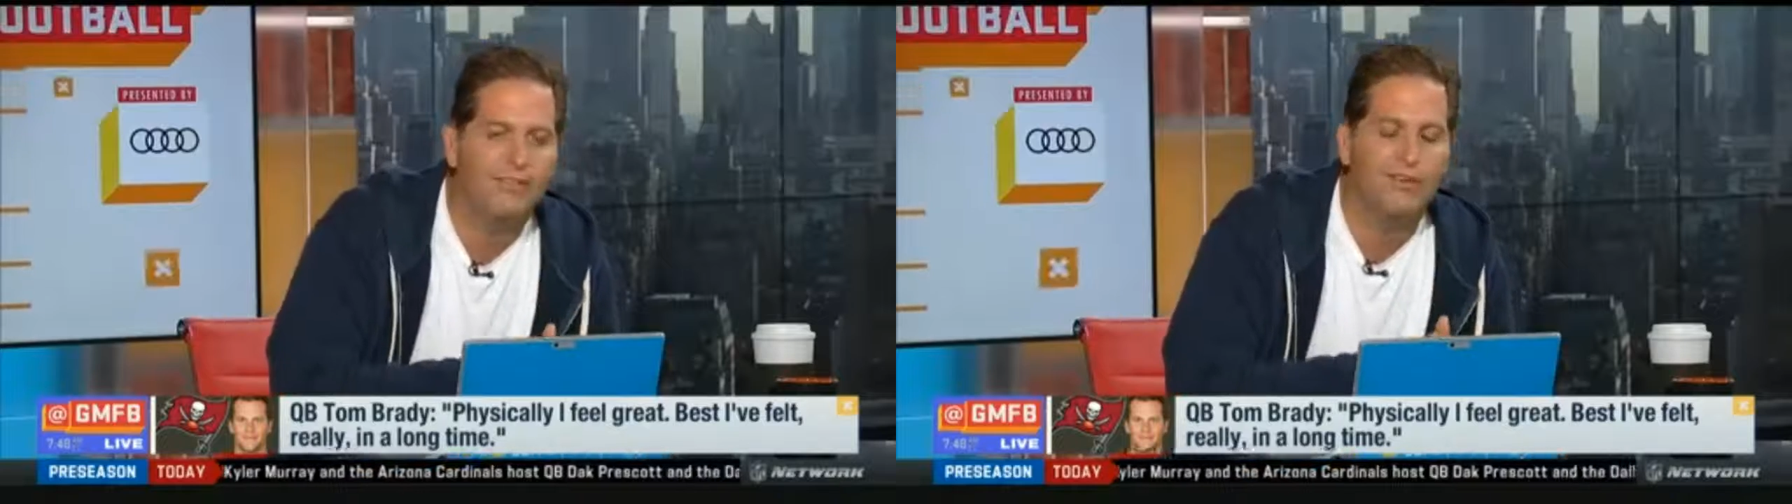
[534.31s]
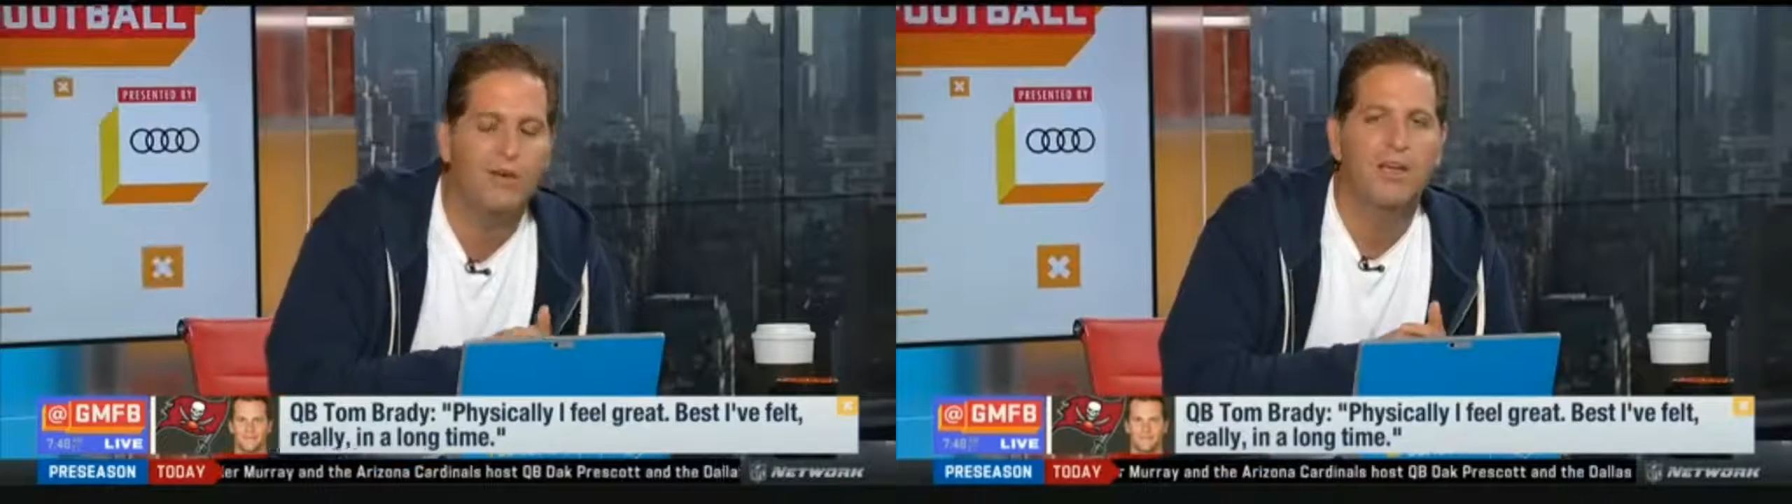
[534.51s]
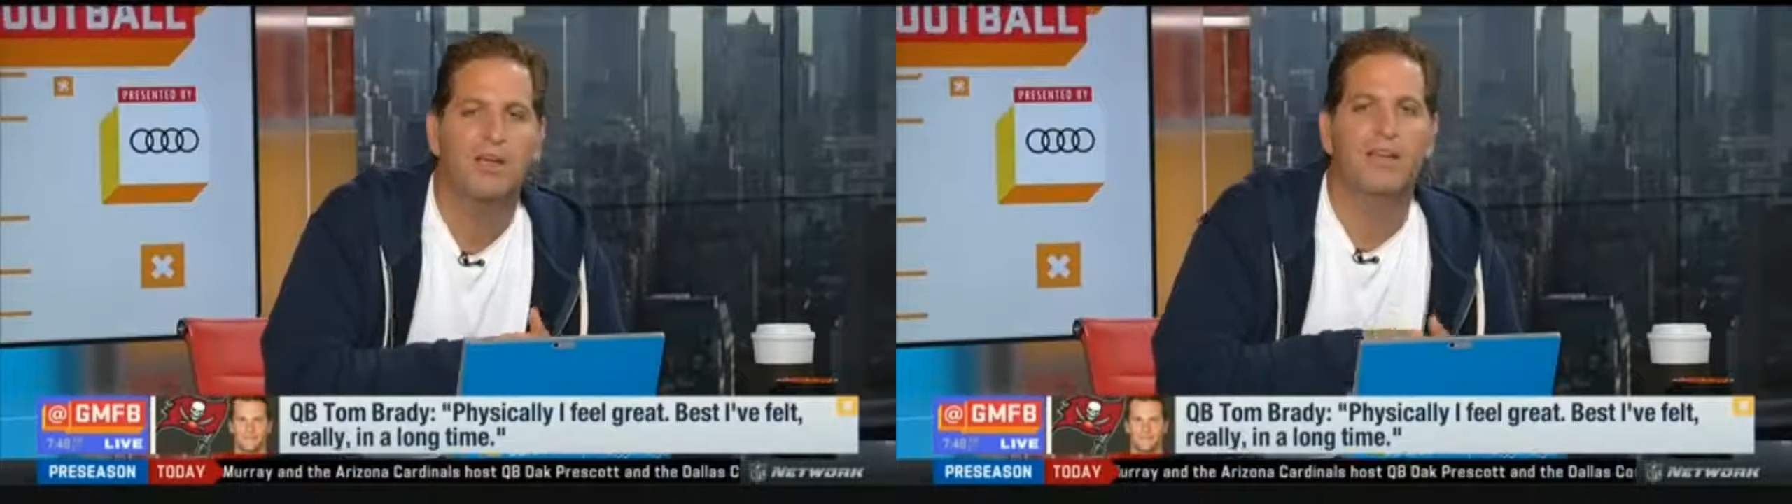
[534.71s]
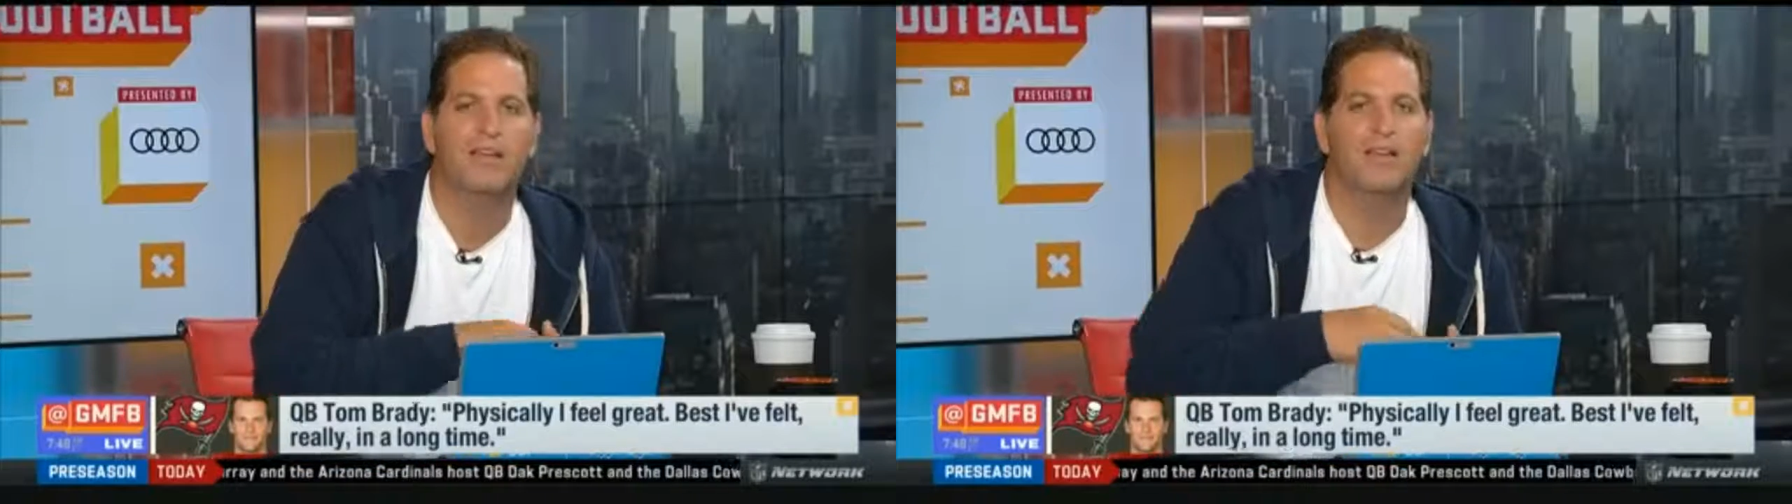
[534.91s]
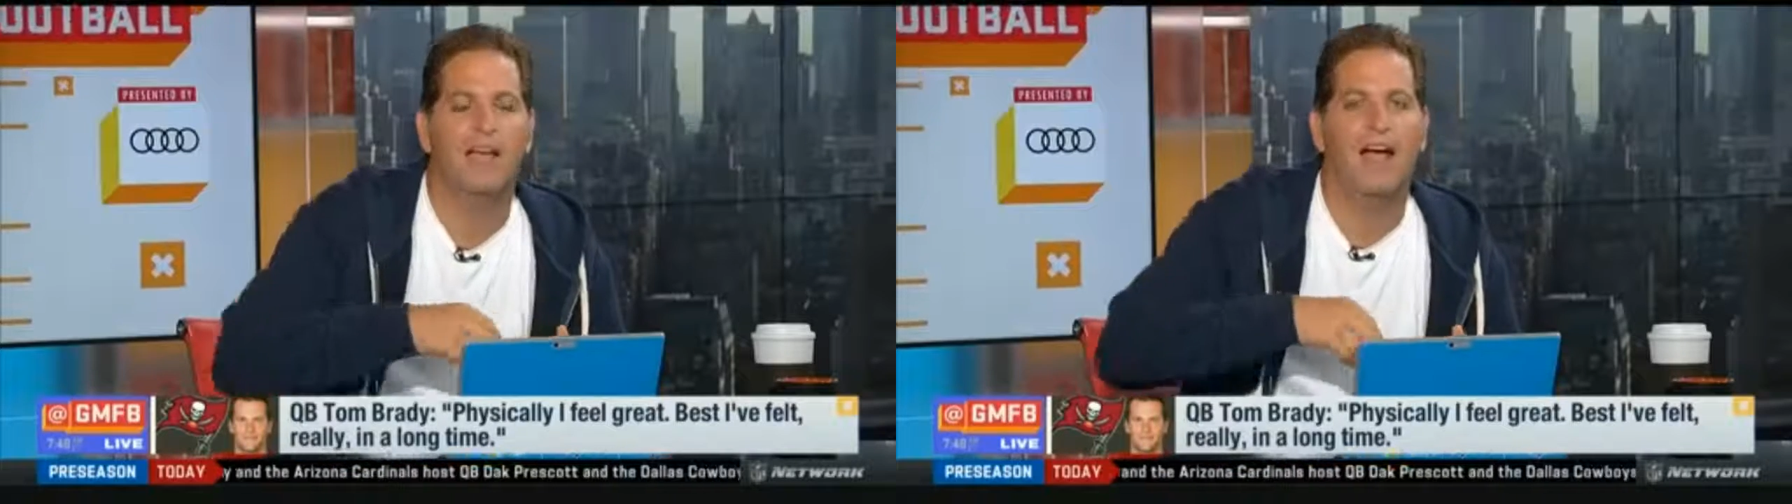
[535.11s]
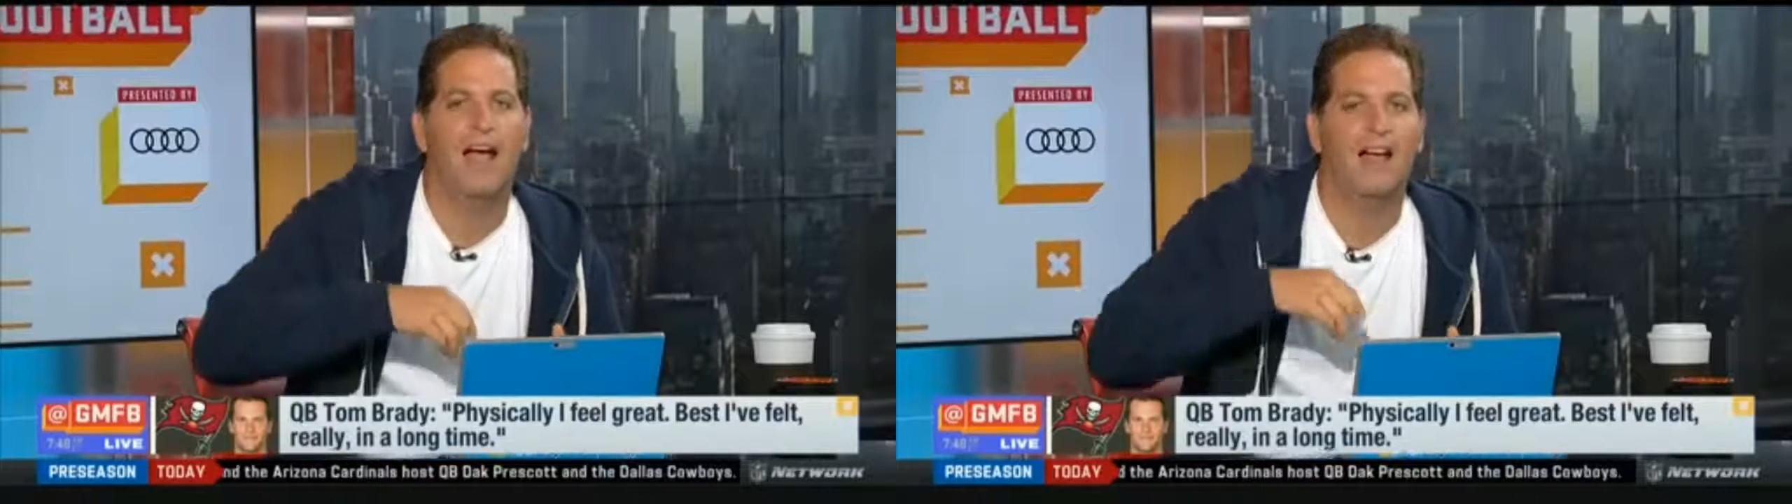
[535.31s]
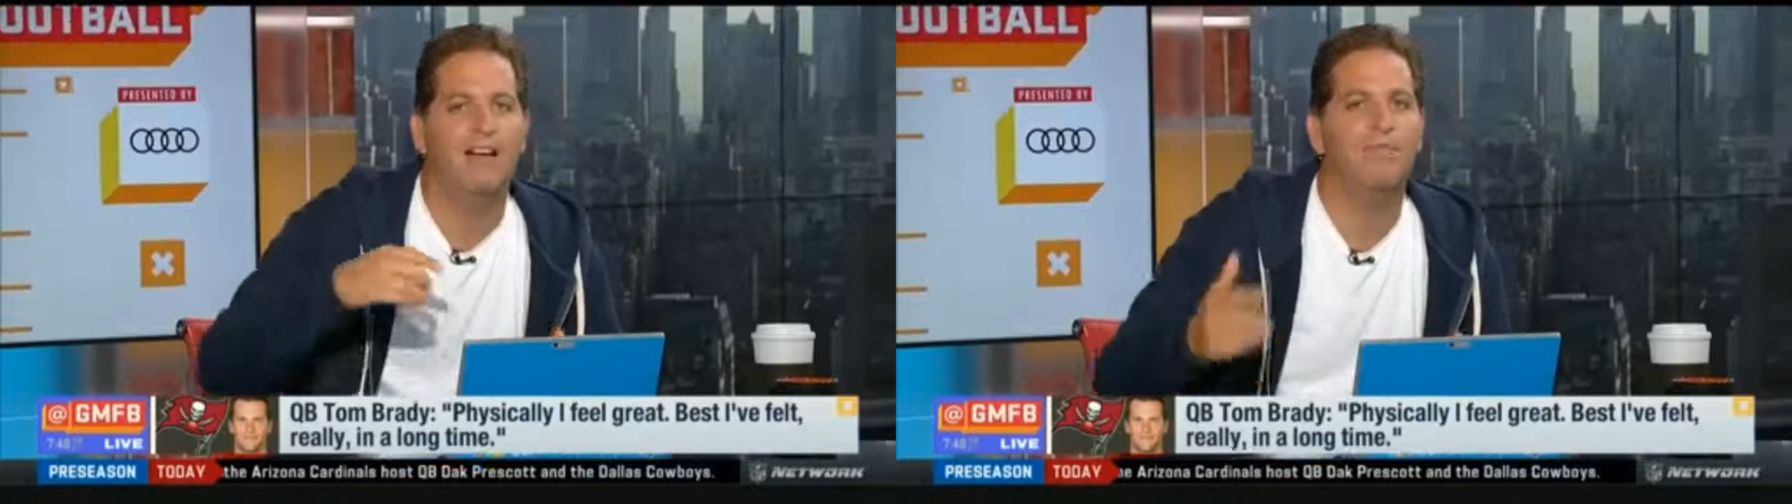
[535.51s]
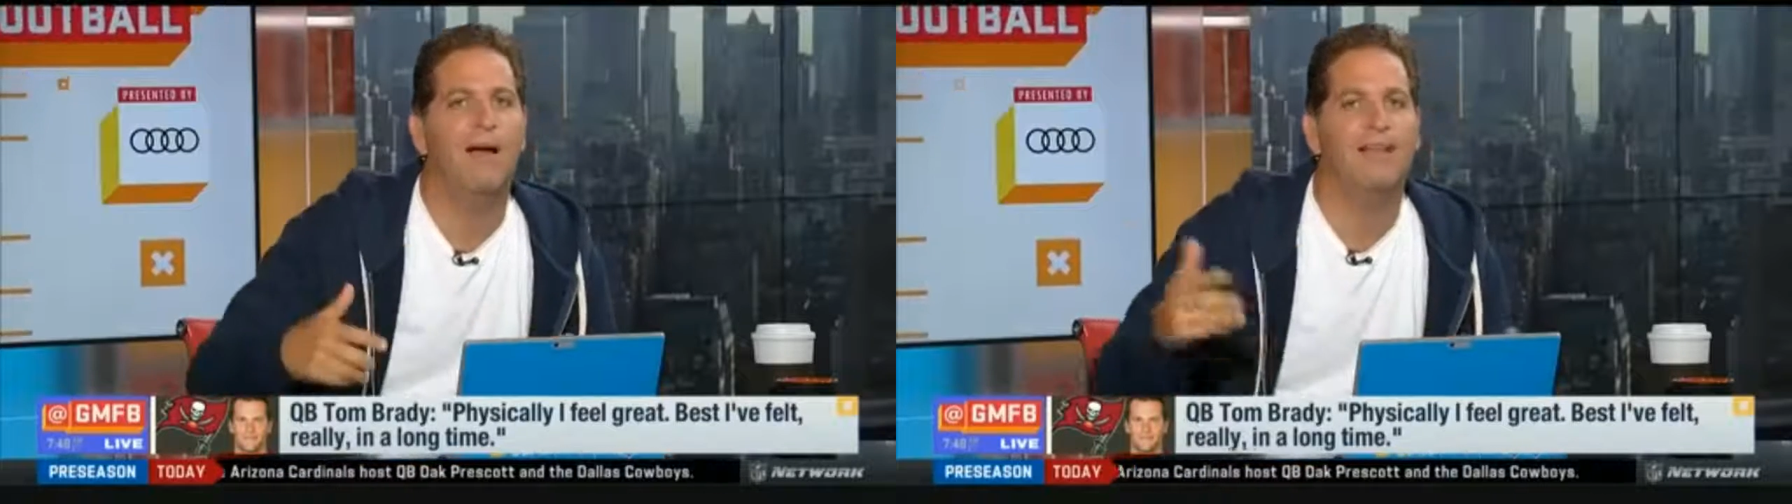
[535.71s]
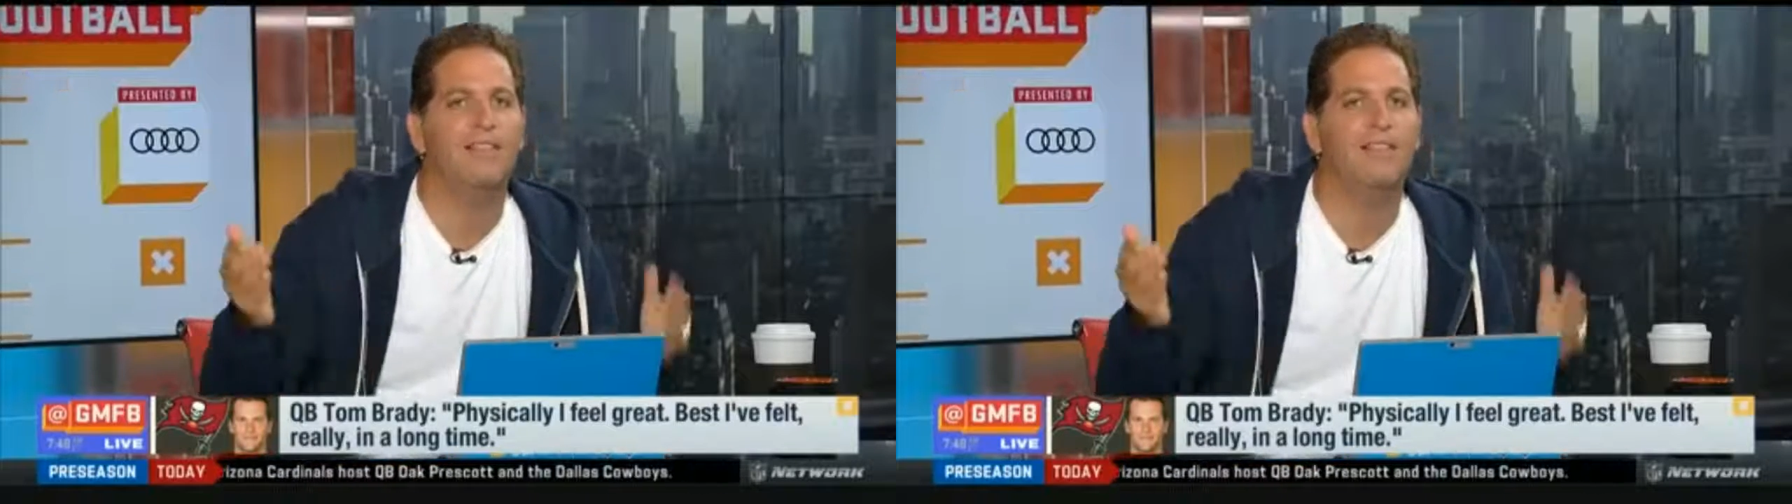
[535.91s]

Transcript: So here's can